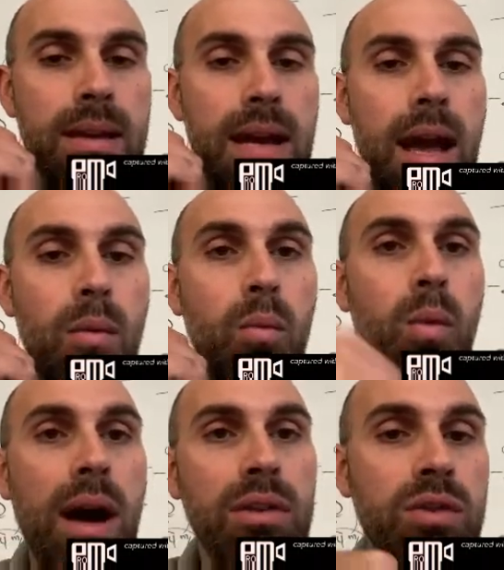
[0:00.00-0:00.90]
I
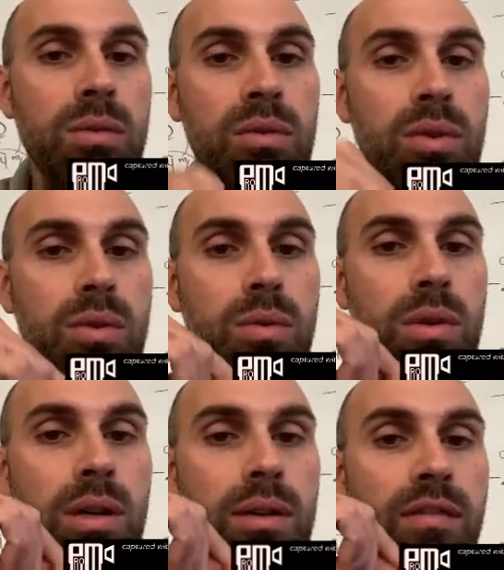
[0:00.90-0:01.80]
want you to
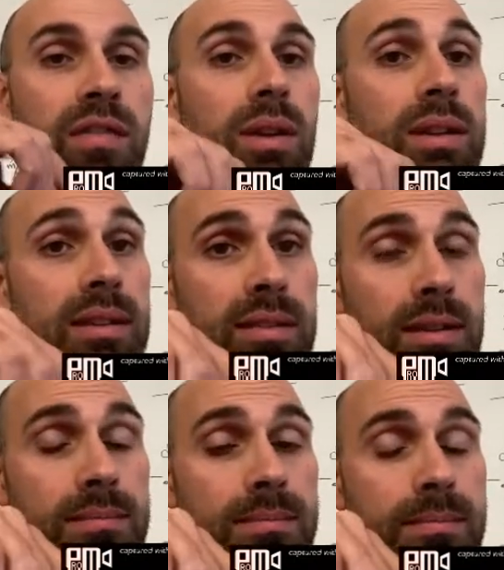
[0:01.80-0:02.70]
fill these
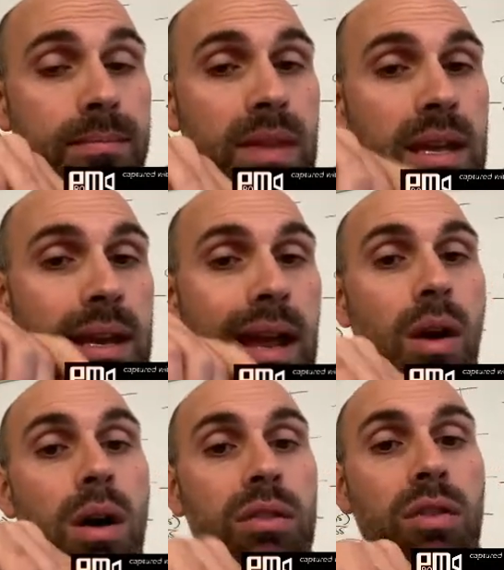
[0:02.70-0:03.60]
in, and I
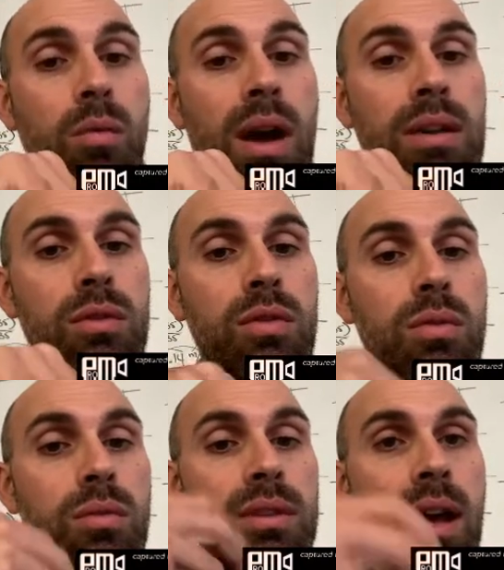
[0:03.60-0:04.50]
also want you
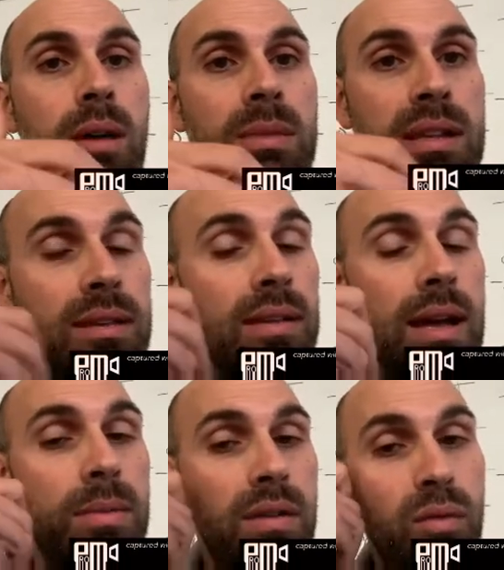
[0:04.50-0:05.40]
to tell me the
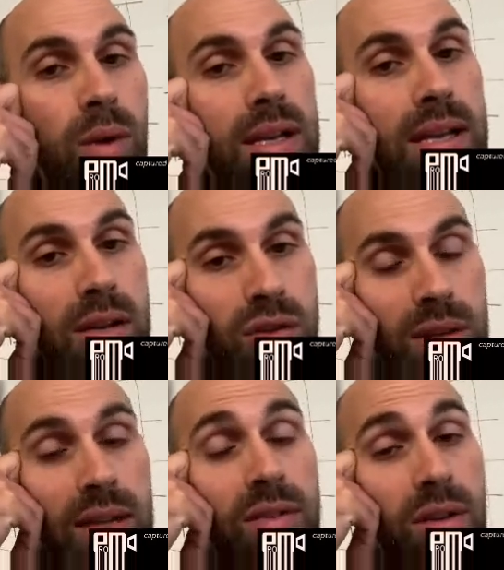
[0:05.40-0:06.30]
type of radiation
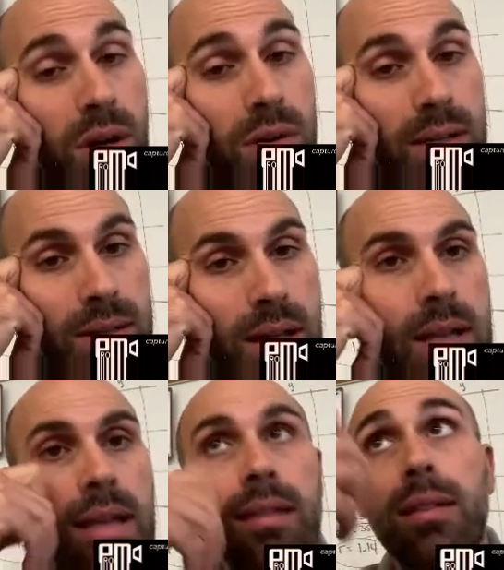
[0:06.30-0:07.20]
that's occurring.
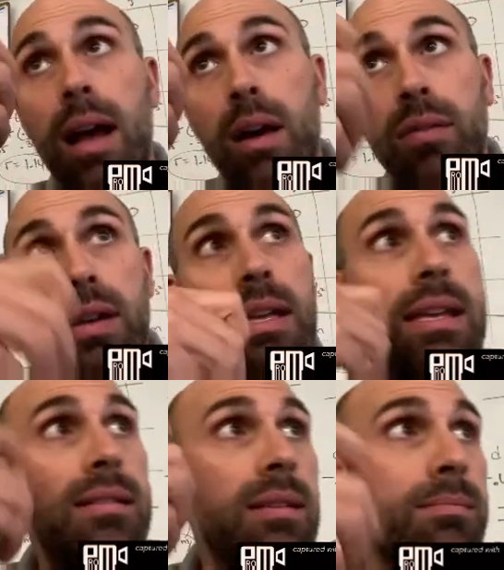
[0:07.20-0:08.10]
Is it alpha?
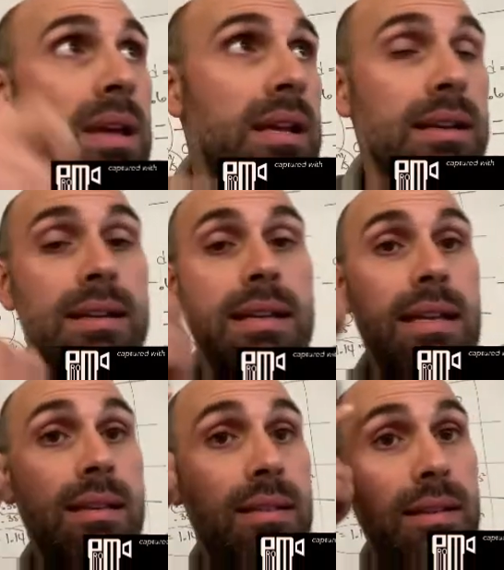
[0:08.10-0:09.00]
Is it beta?
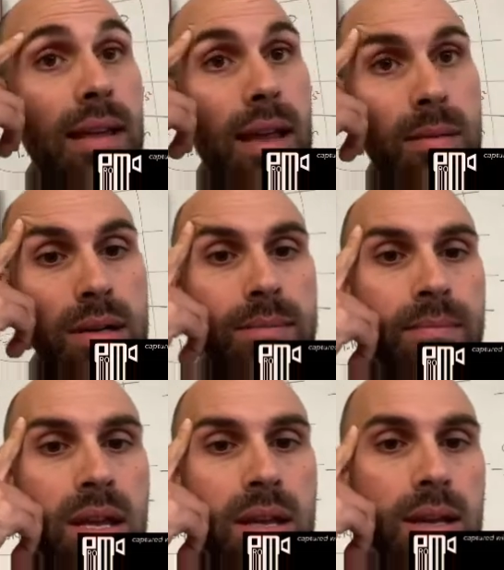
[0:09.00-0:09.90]
Is it gamma?
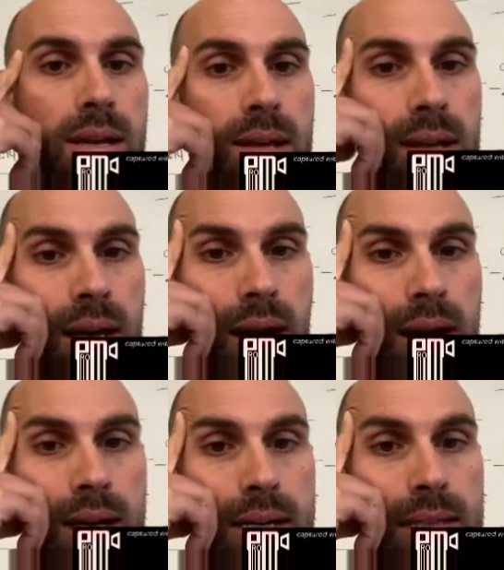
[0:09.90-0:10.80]

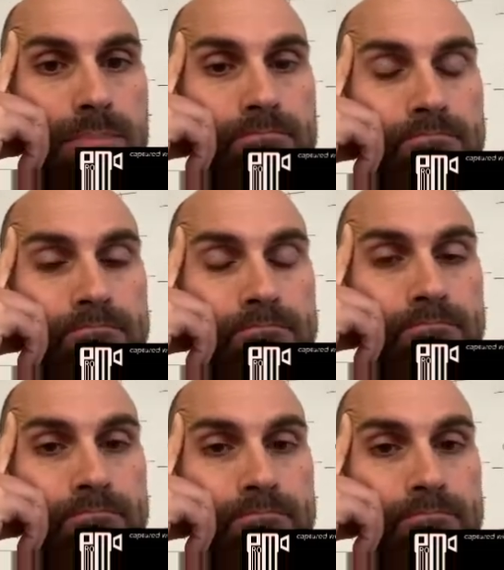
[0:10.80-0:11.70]
And
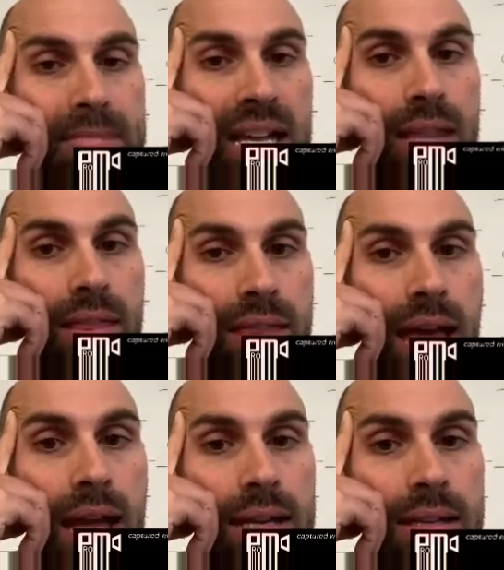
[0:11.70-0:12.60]

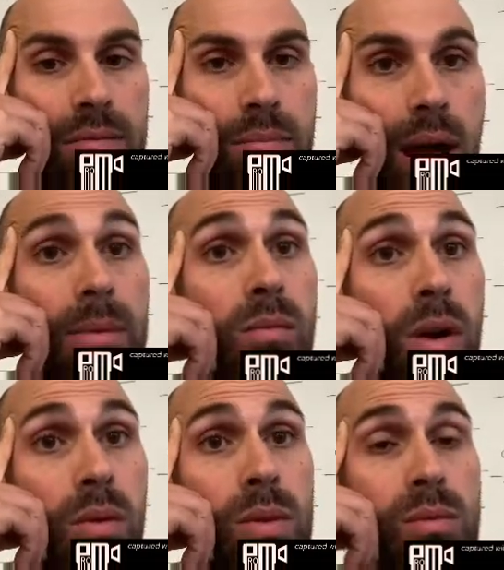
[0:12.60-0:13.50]
that is probably where
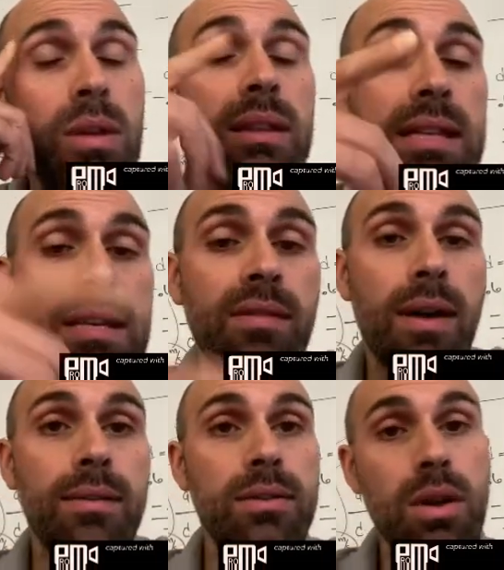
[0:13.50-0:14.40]
we will leave
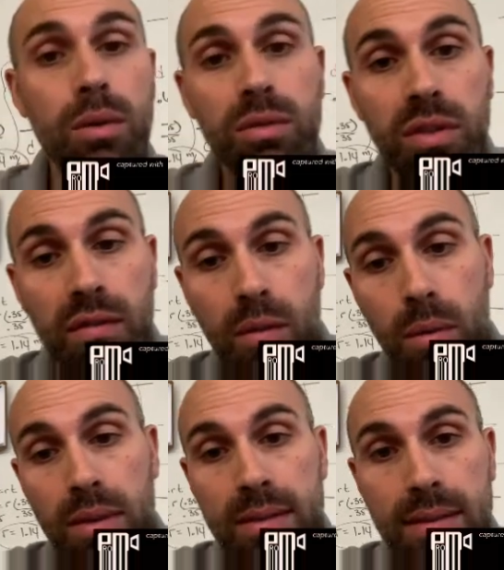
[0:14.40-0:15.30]
our notes for
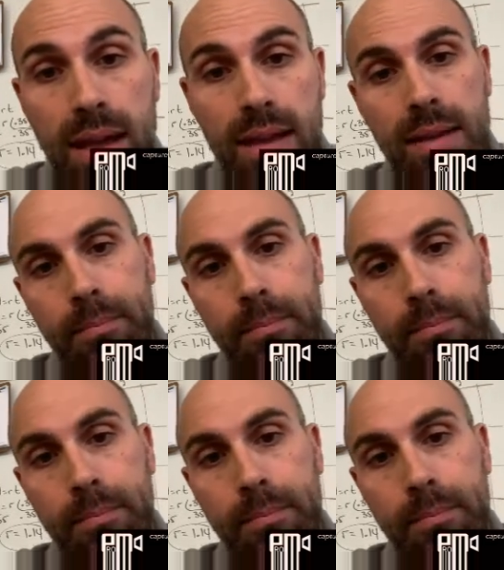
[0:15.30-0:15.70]
the day.